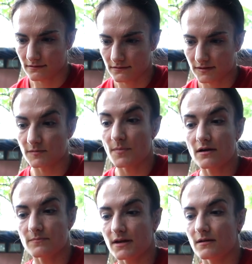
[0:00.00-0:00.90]

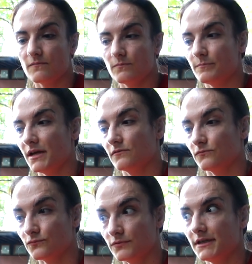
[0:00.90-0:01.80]
Samart made a made a
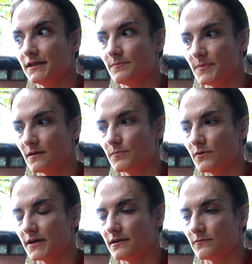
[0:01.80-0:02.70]
really big
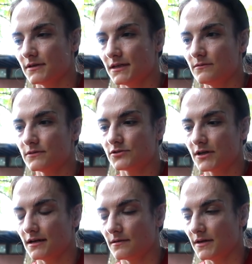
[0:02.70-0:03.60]
point when he was
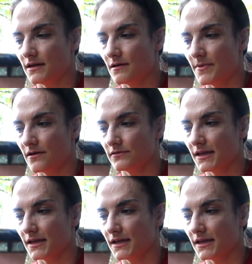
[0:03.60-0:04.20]
training me about